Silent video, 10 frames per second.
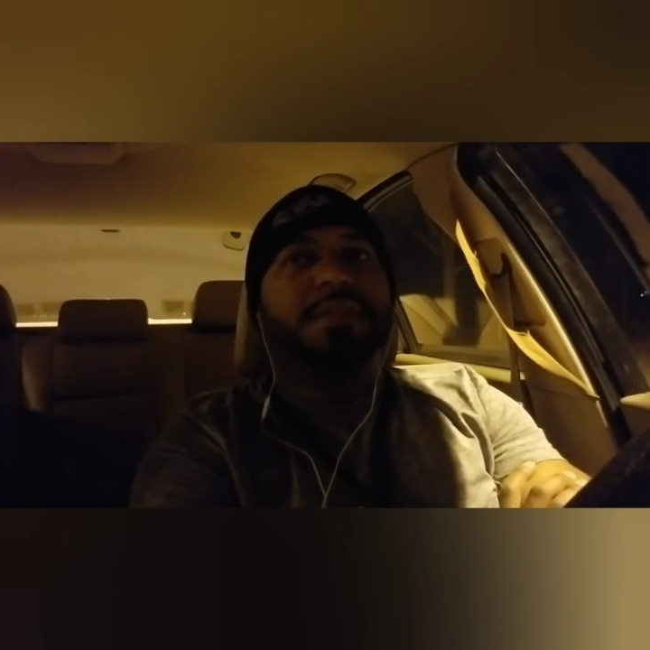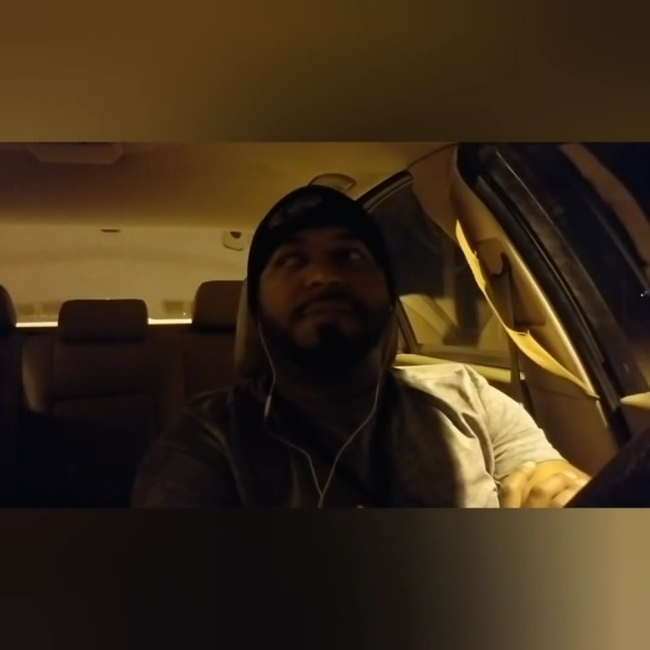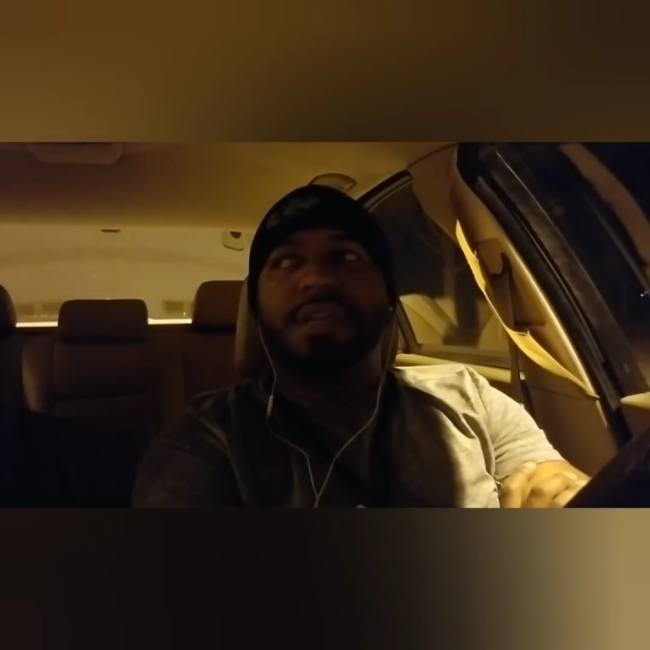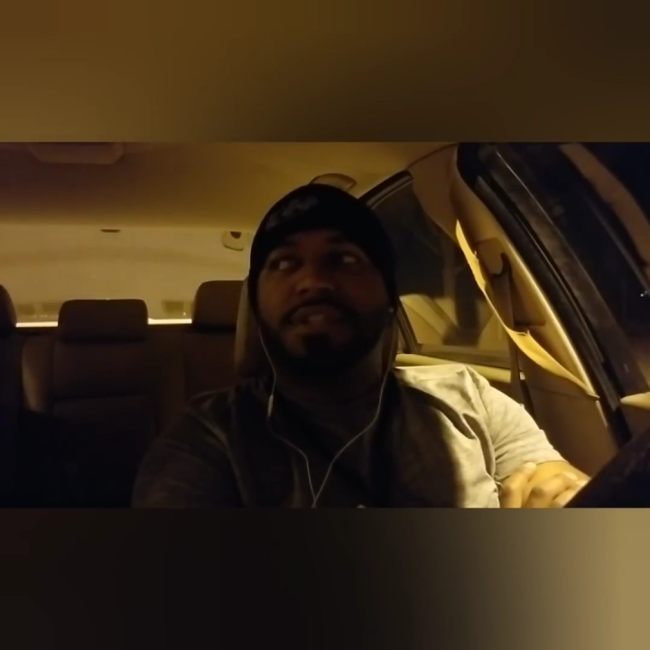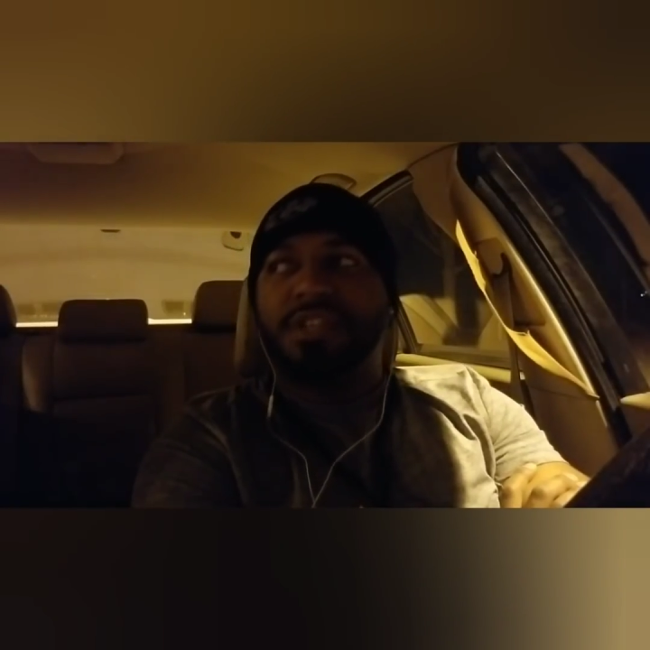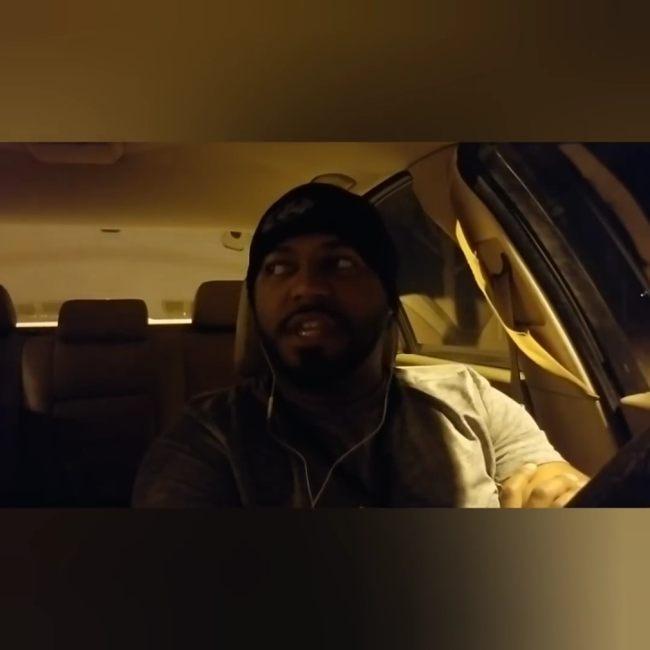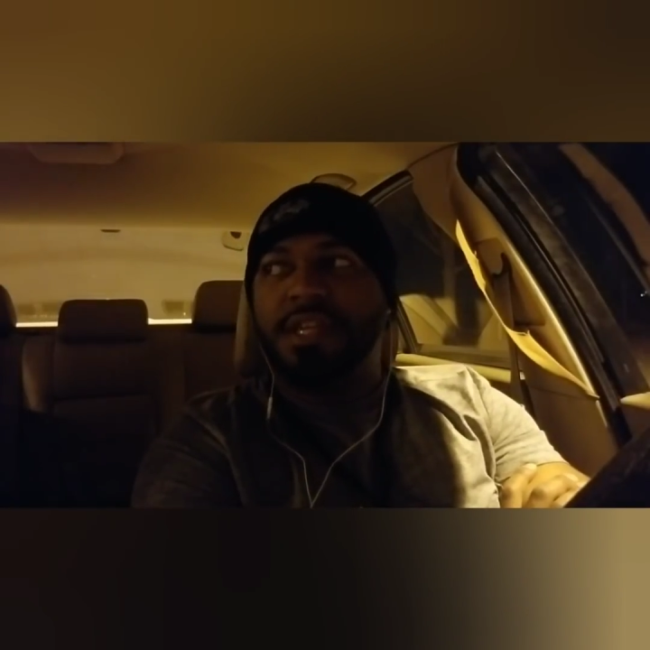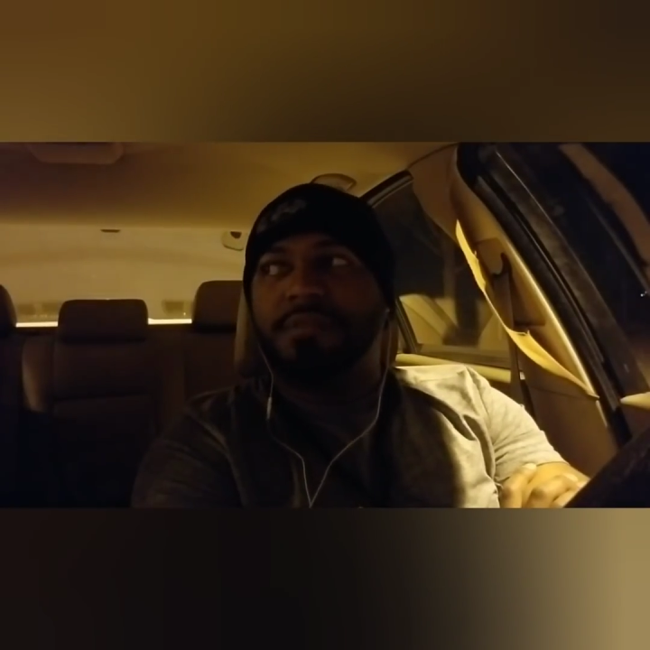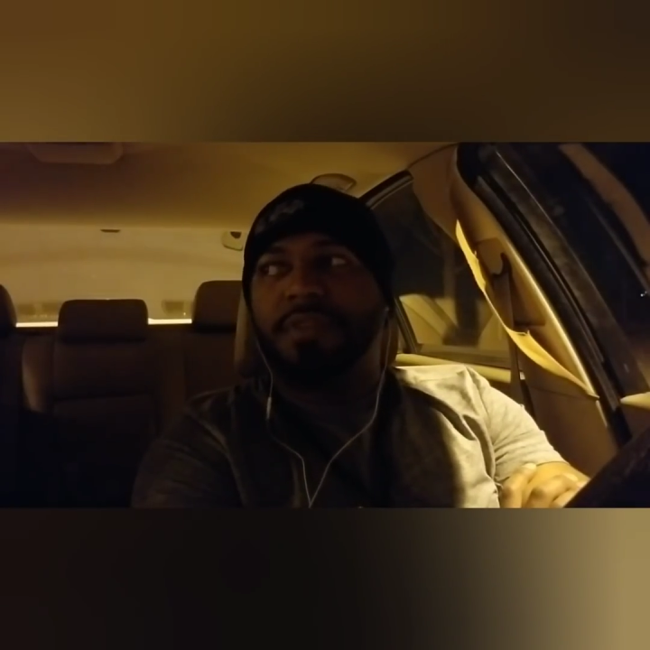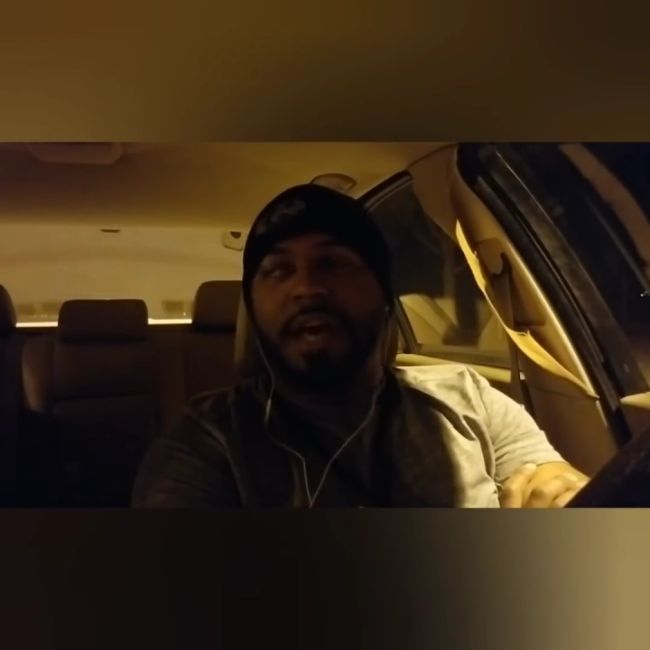If he
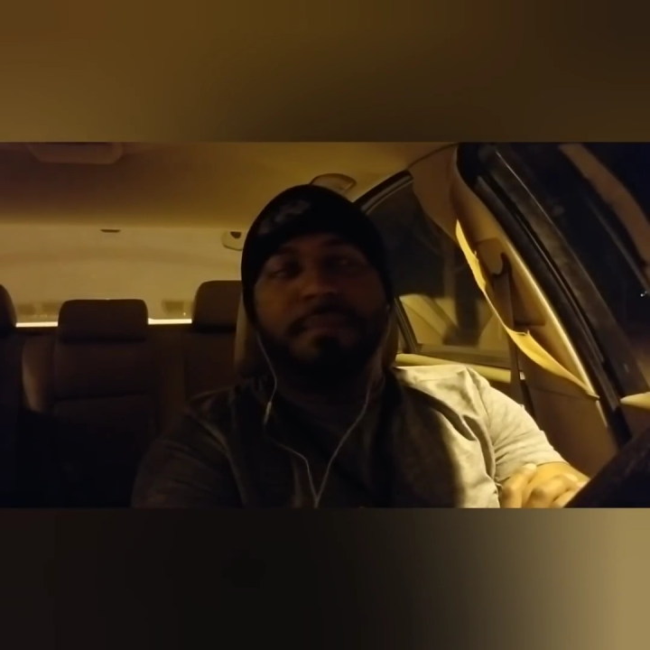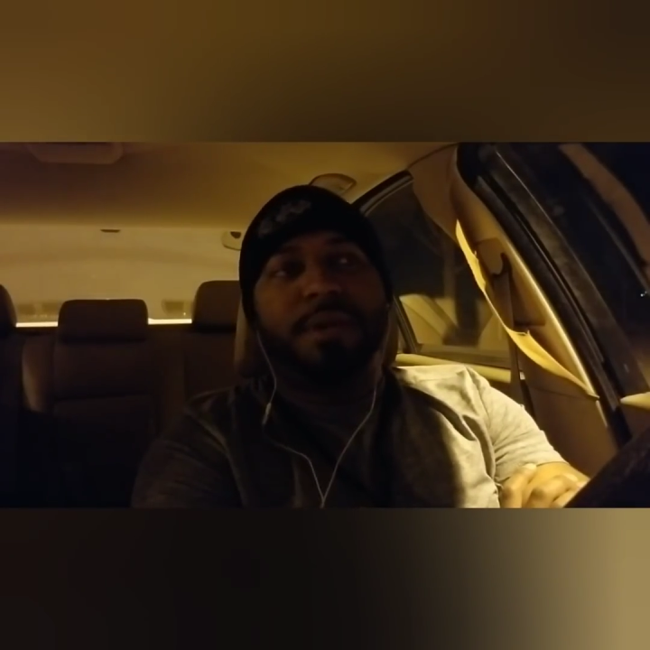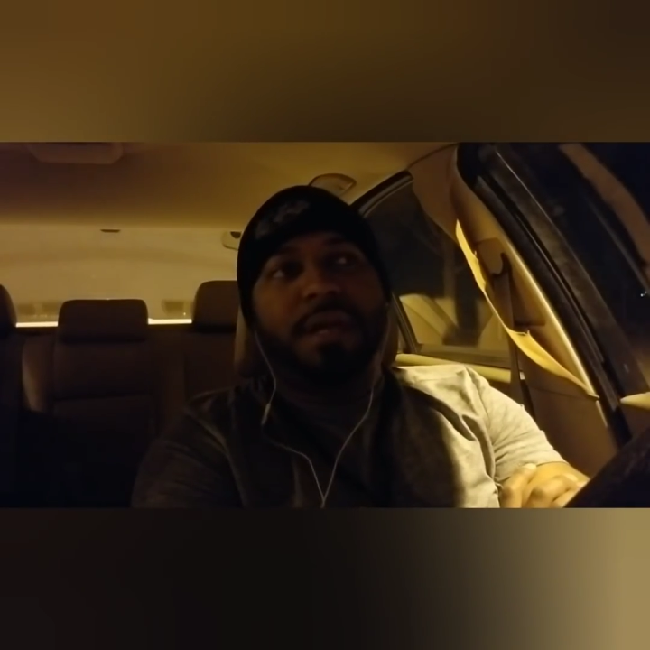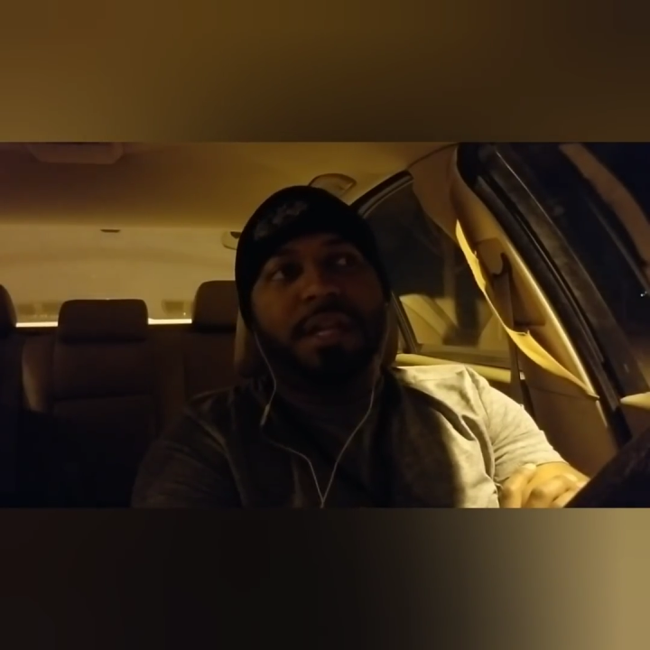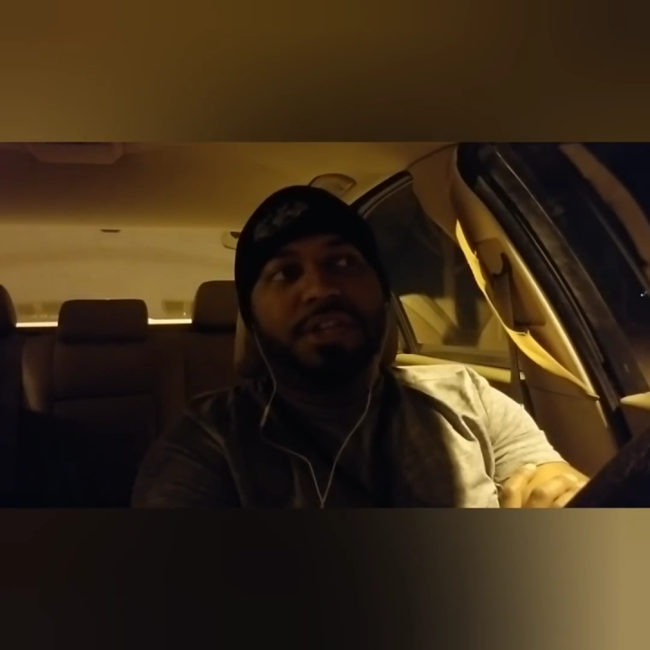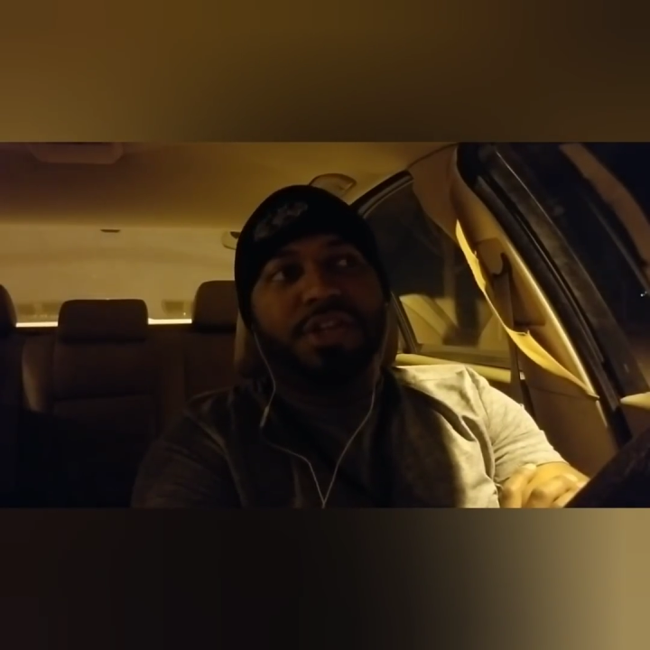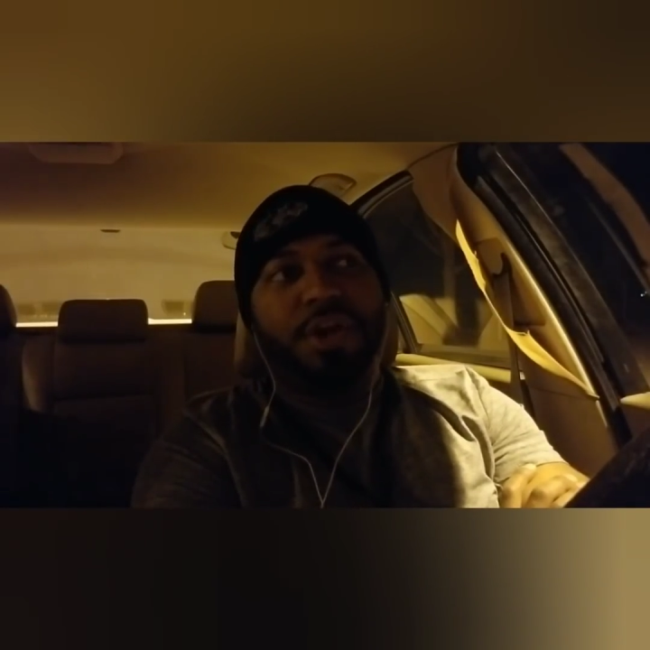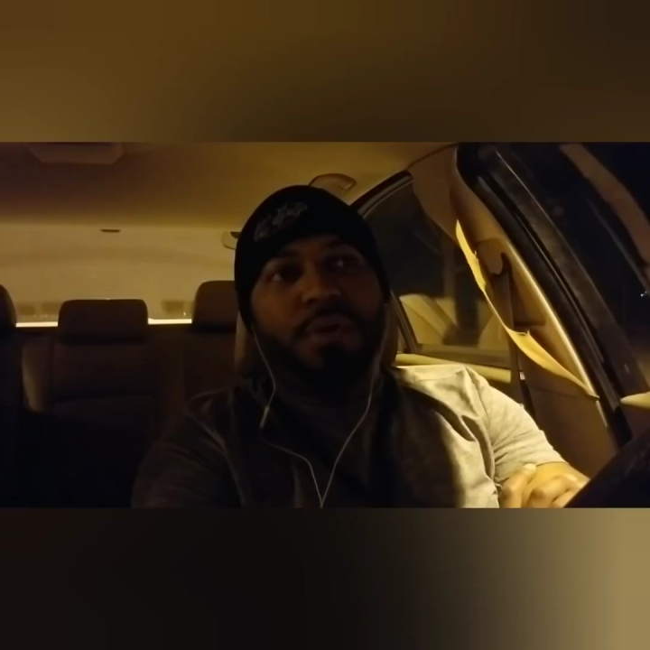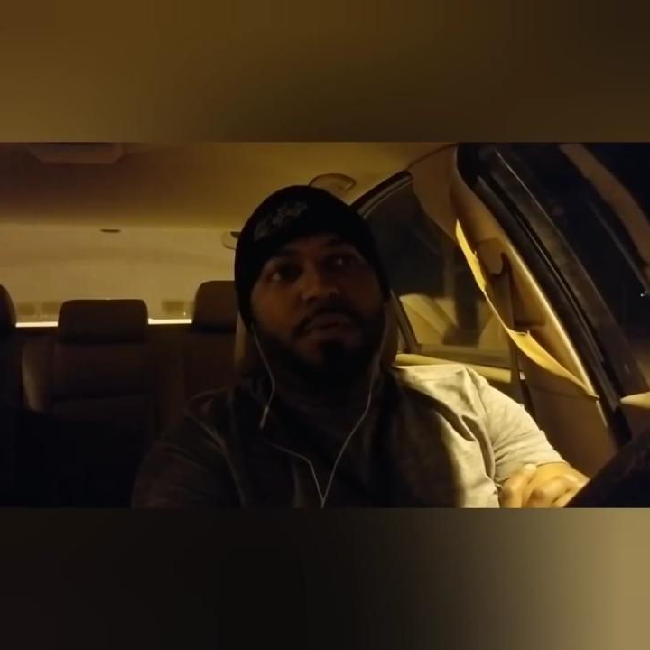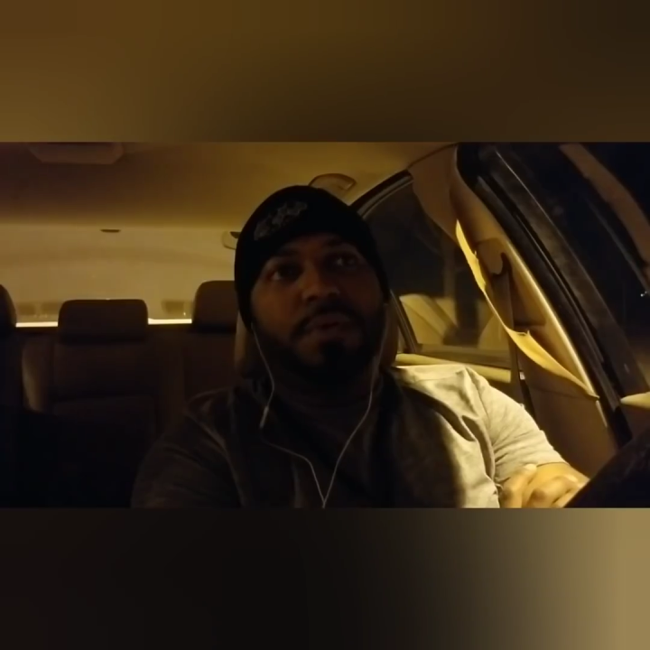sees Vladimir
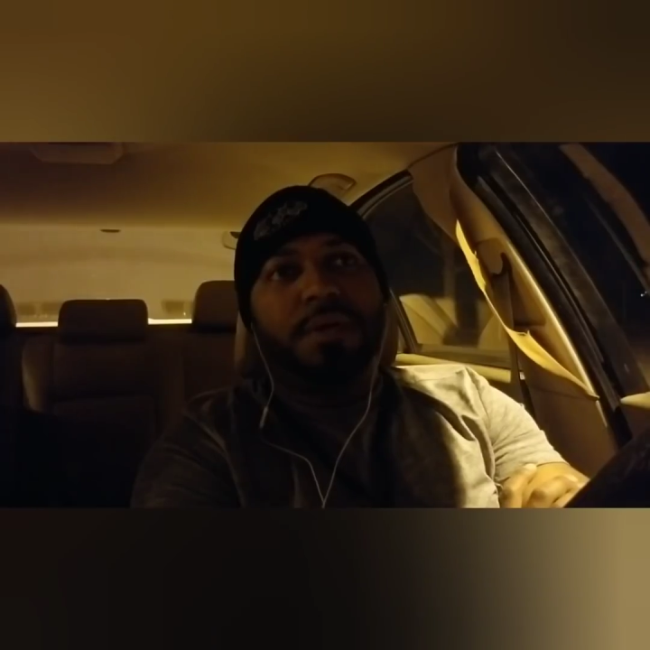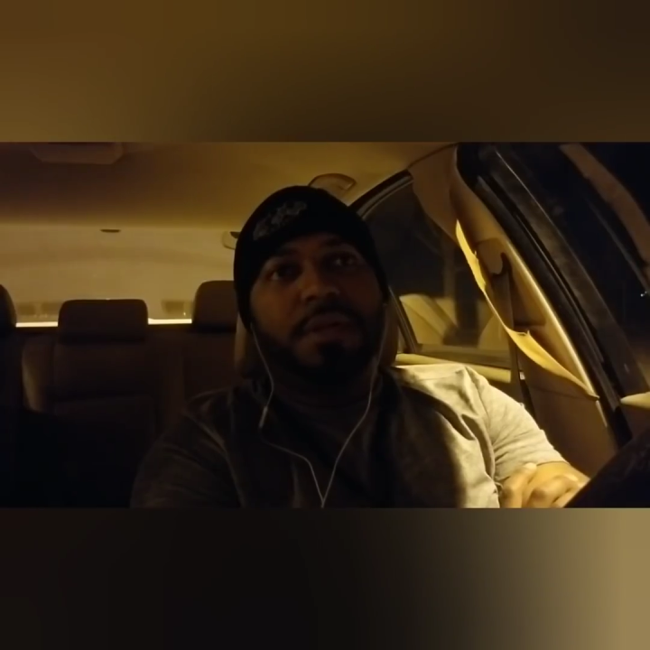Klitschko